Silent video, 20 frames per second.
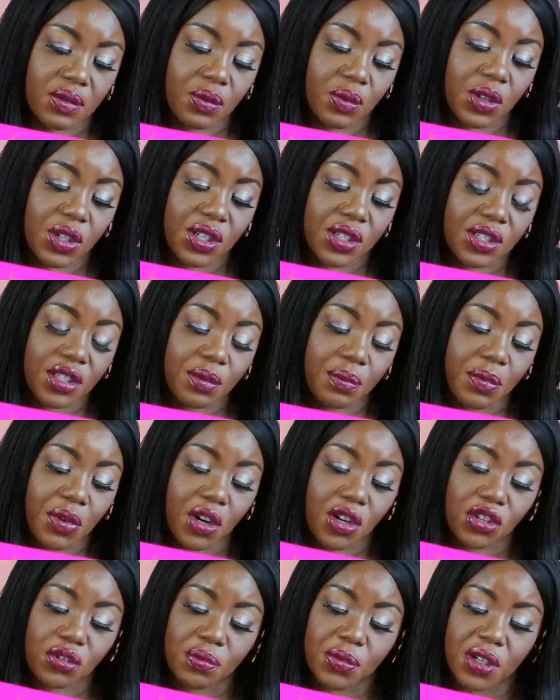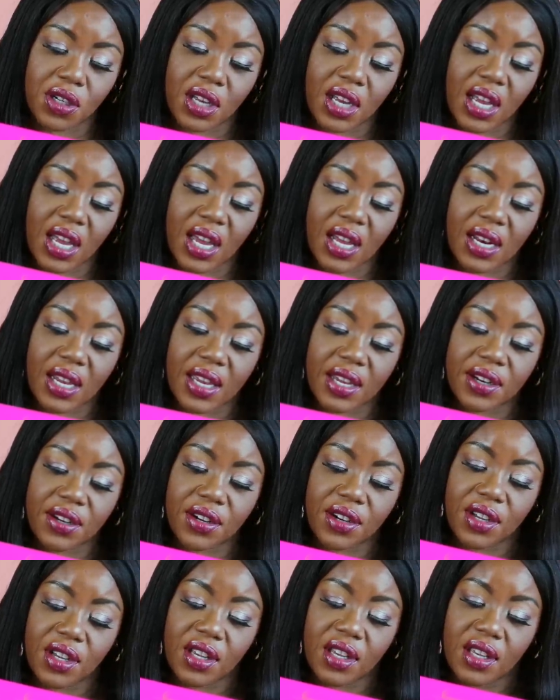Well, a marshmallow highlighter